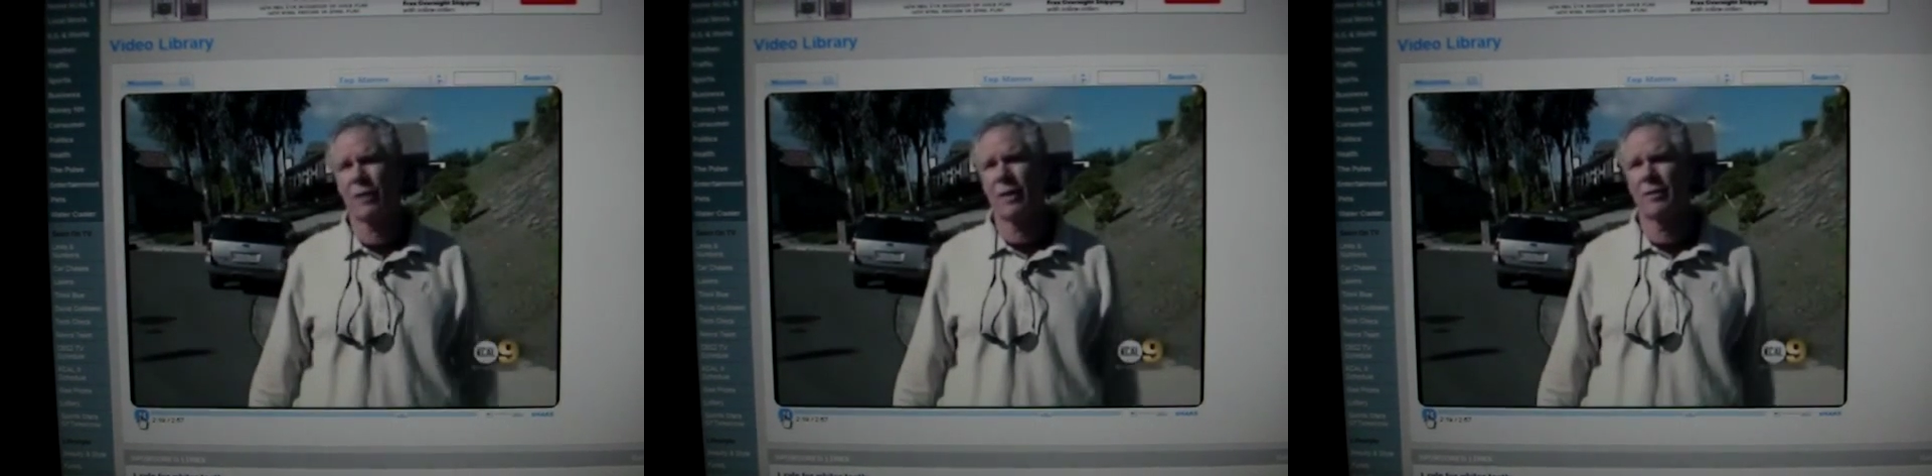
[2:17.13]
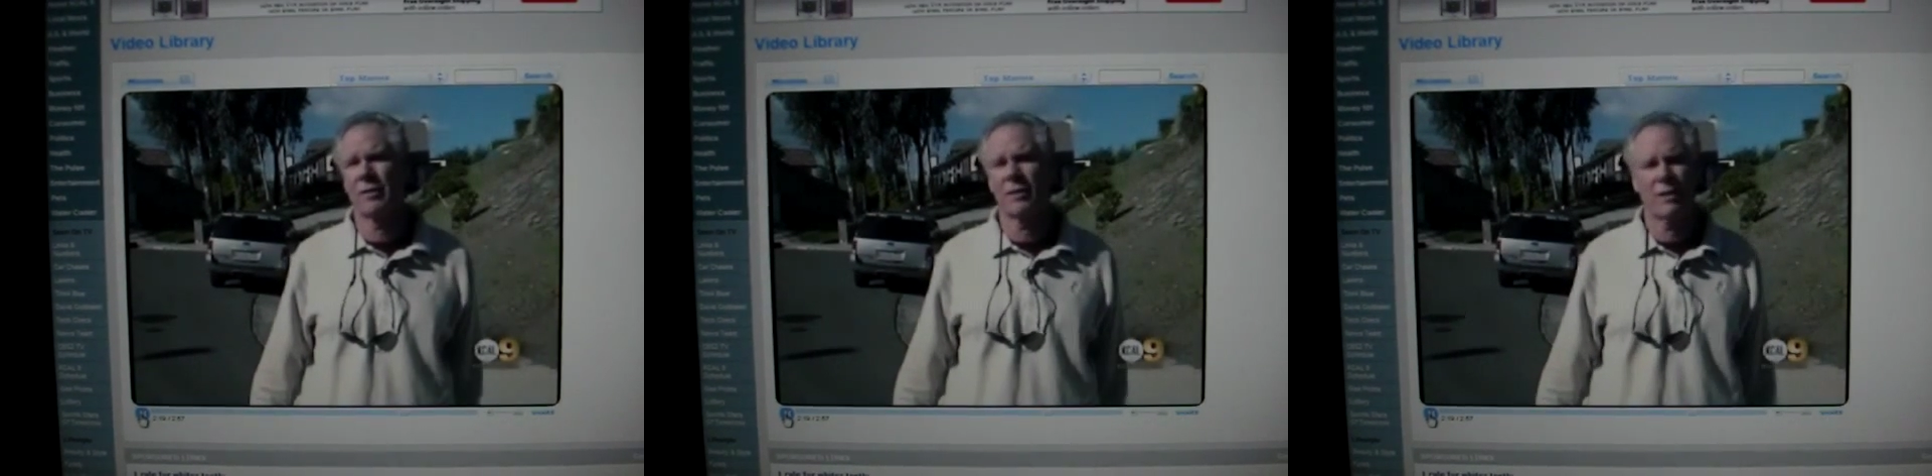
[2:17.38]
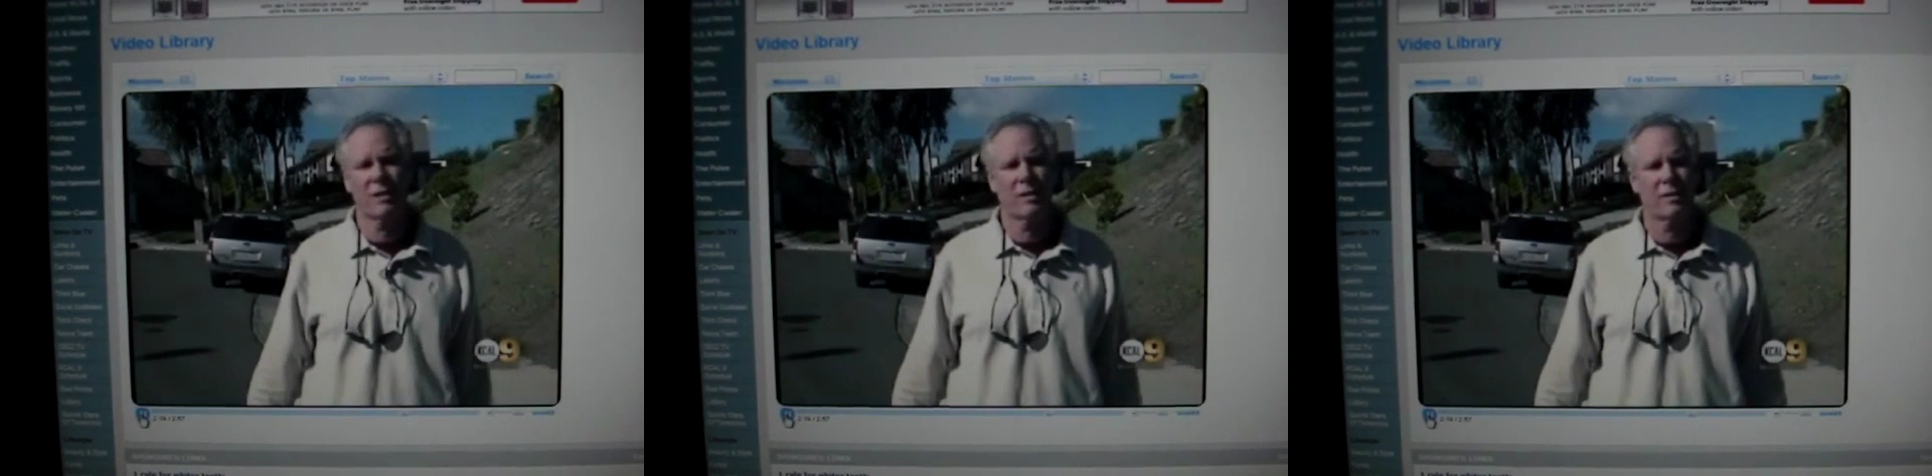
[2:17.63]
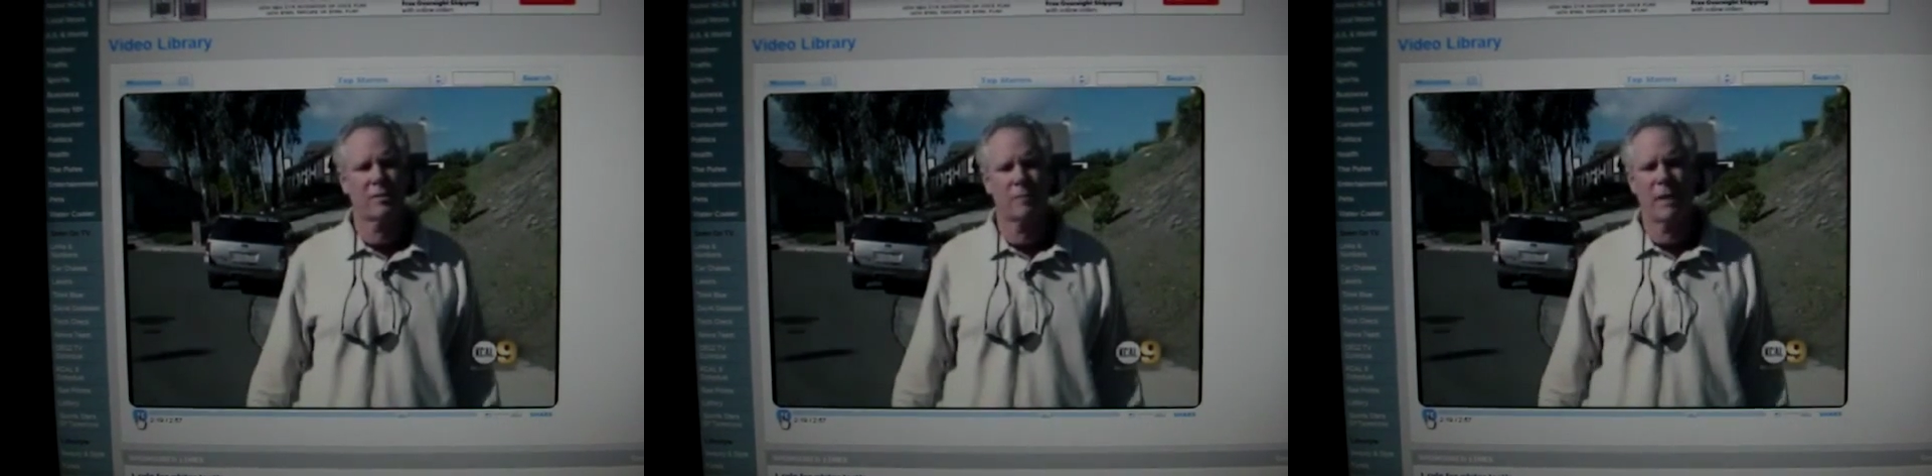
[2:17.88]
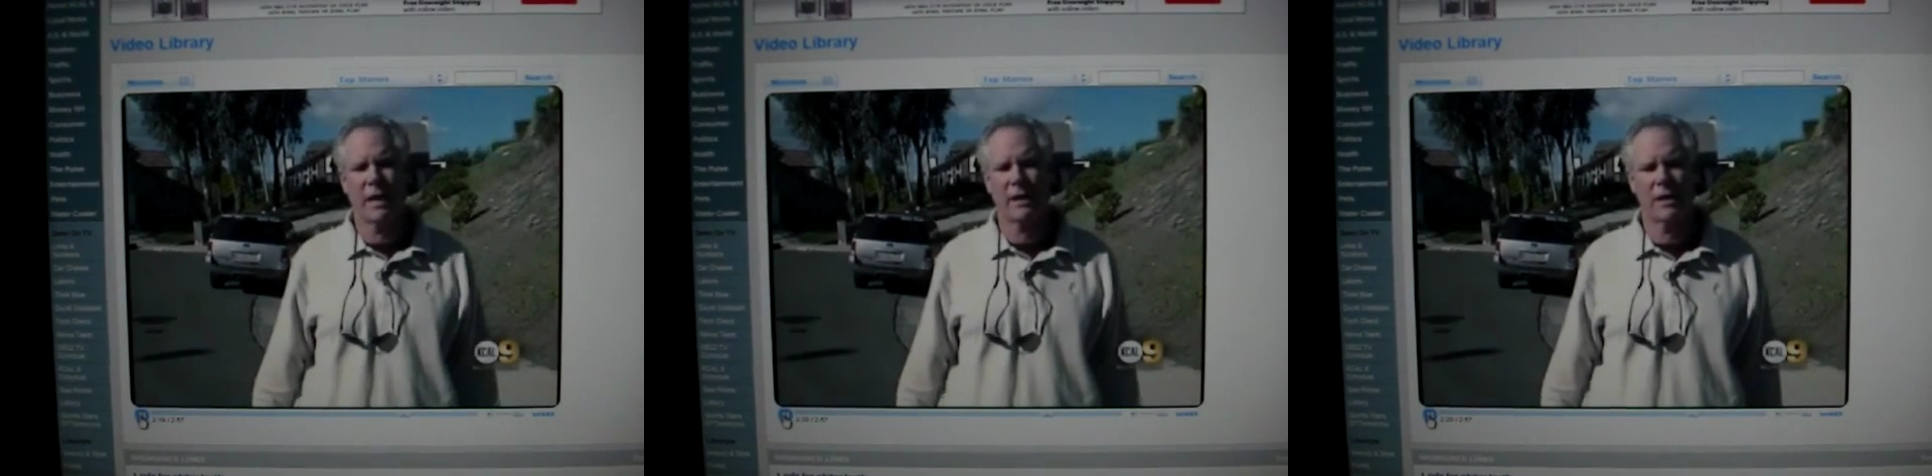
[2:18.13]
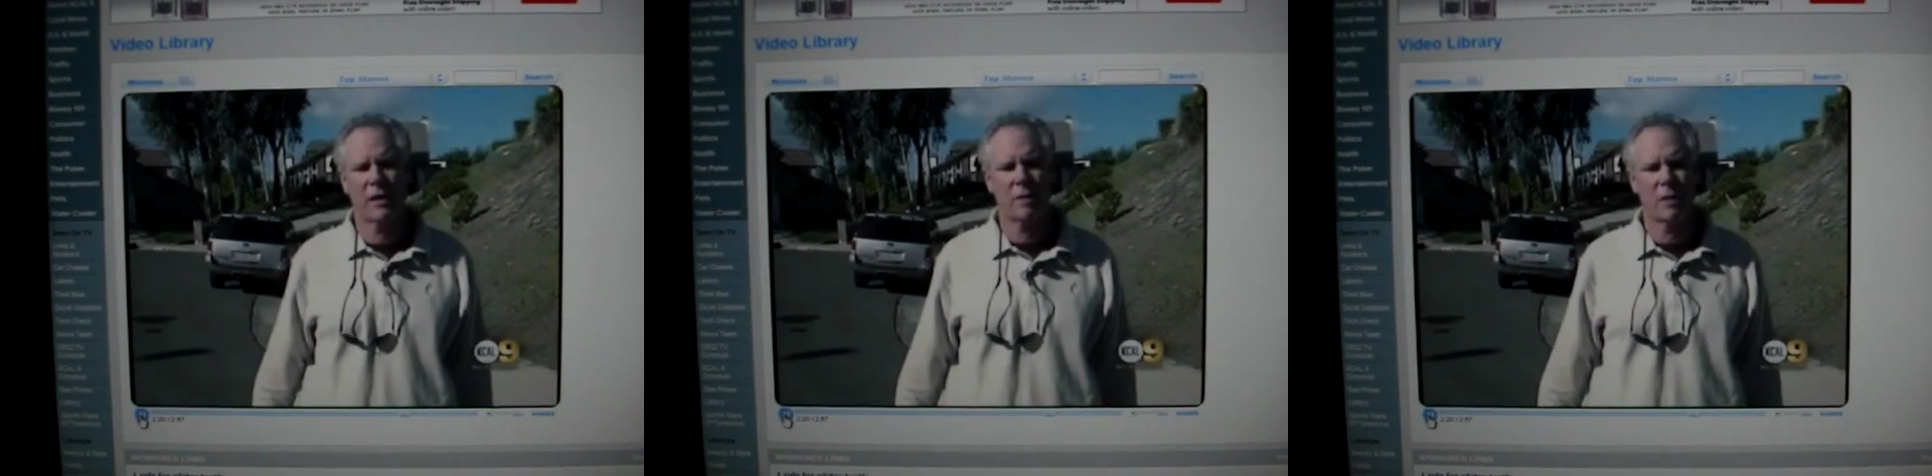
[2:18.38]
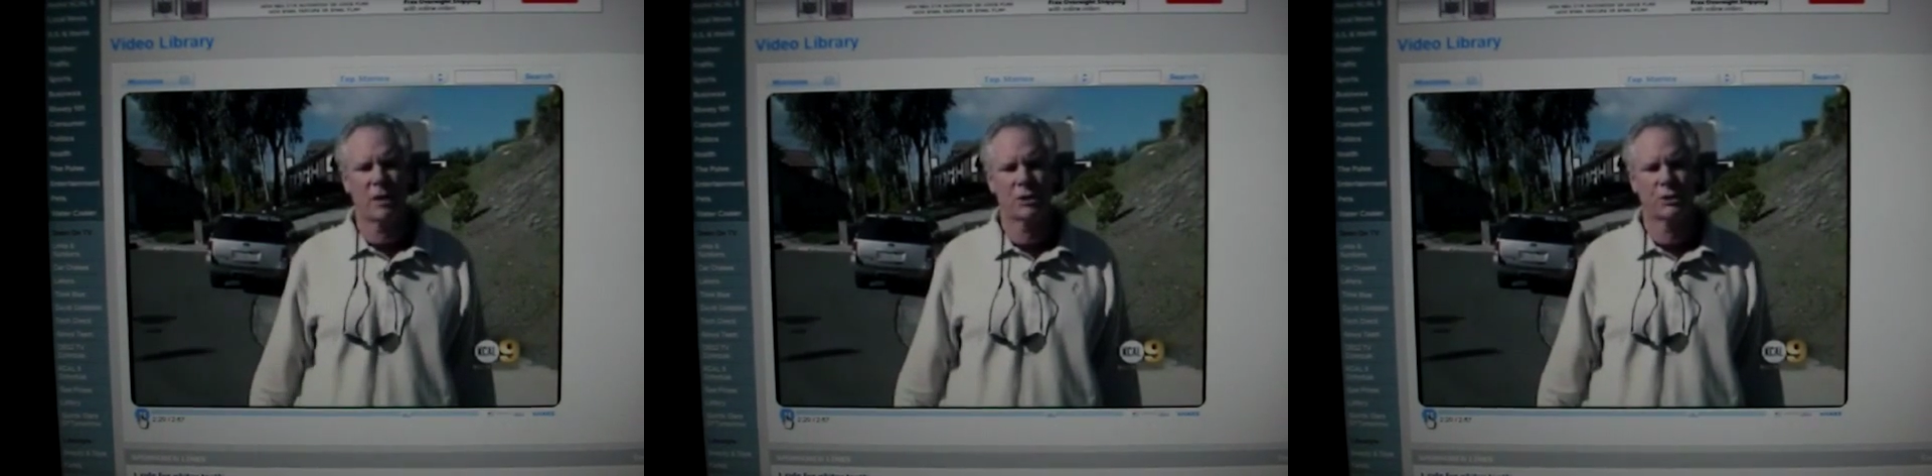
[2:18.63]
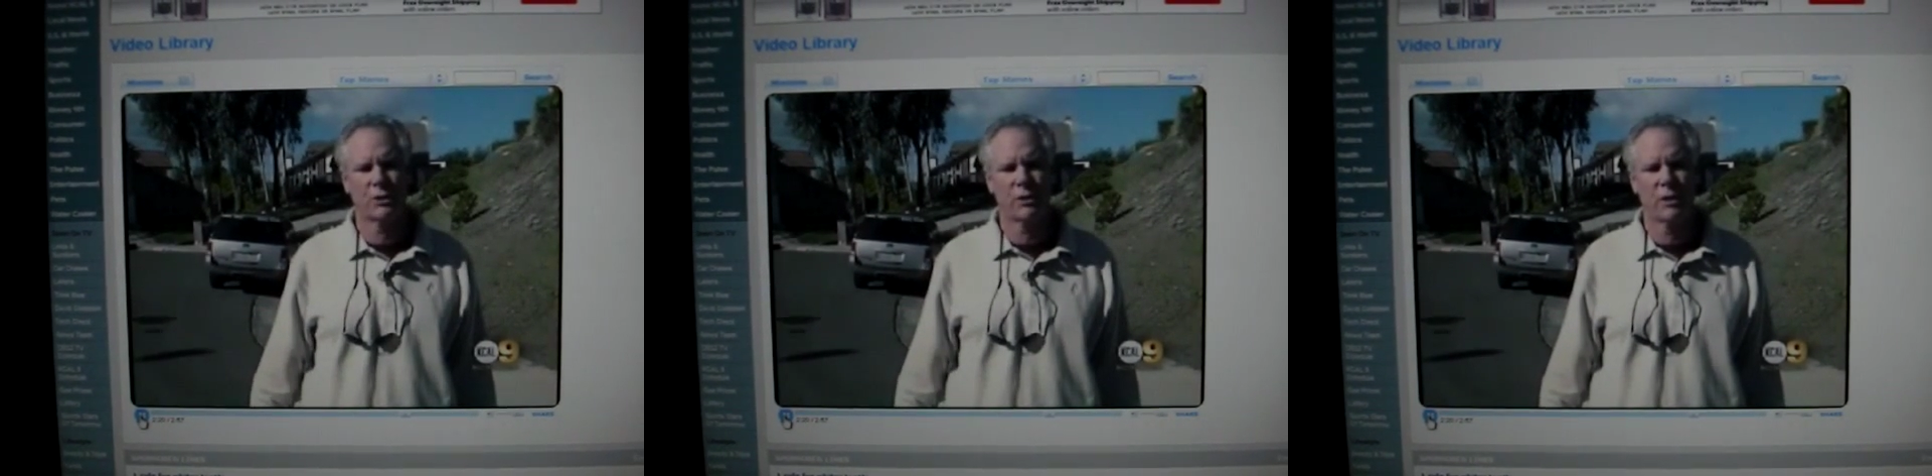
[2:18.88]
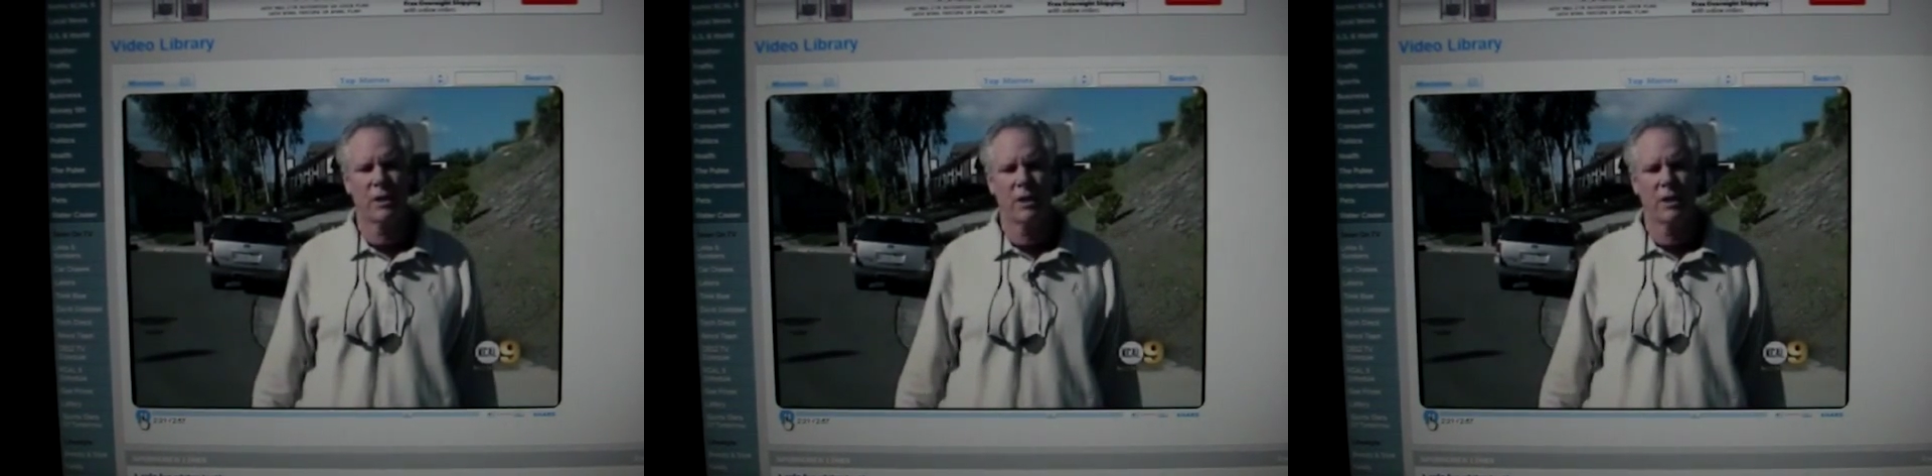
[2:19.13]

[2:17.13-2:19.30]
around in the back head, I'm not sure.